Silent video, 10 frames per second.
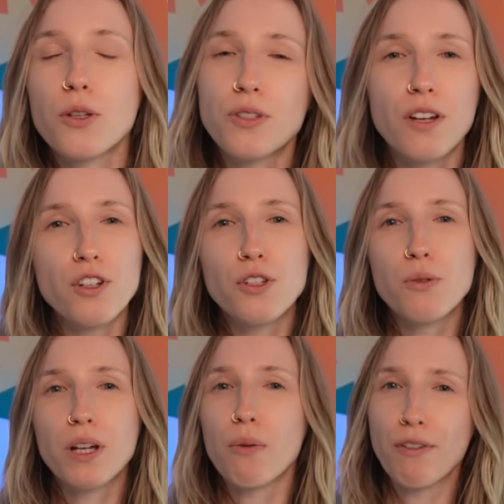So instead of just
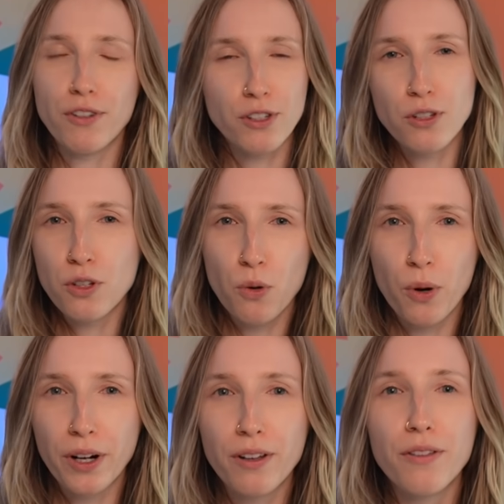doing a references
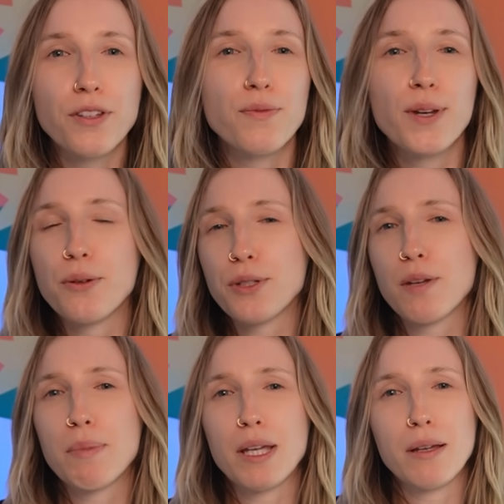tutorial, this video is
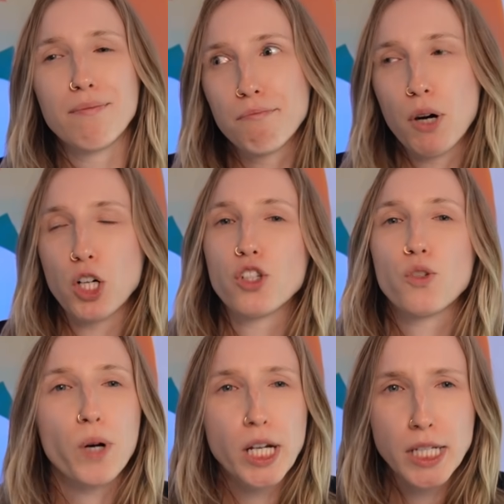gonna be part
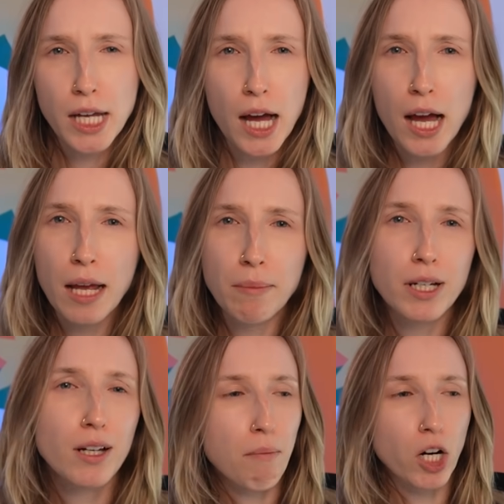story
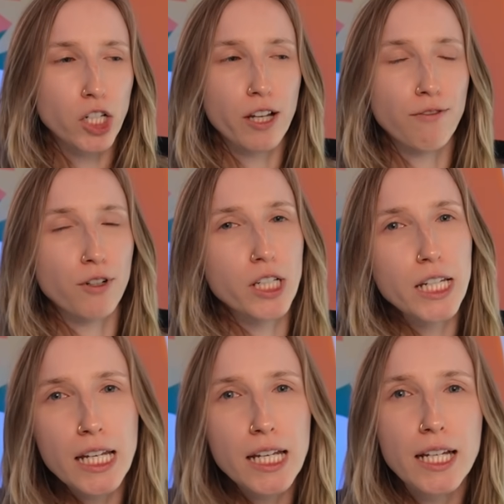time, part
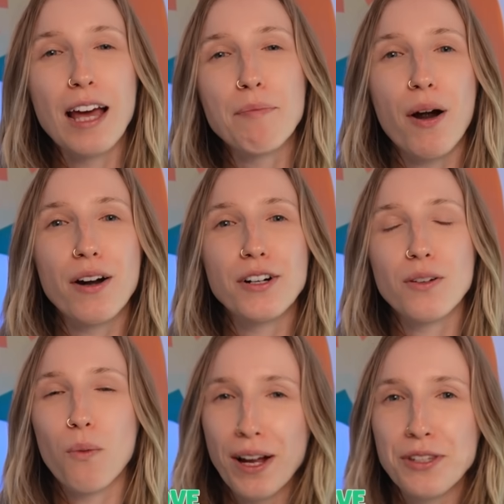self-critique, and part
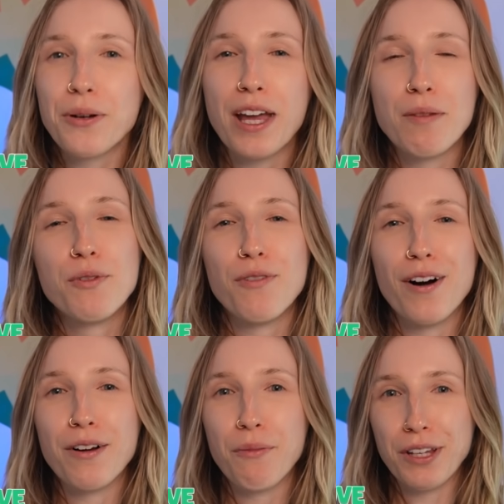why it's okay to move
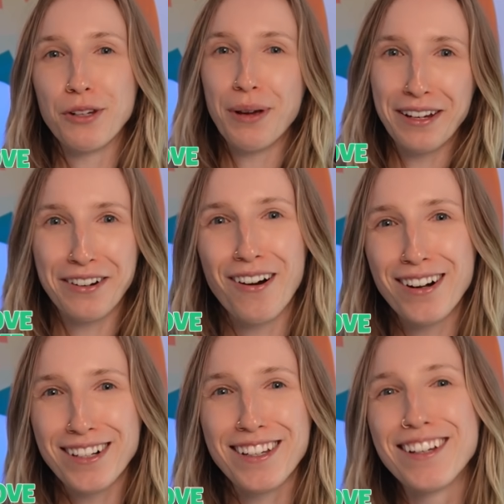on when you hate your art.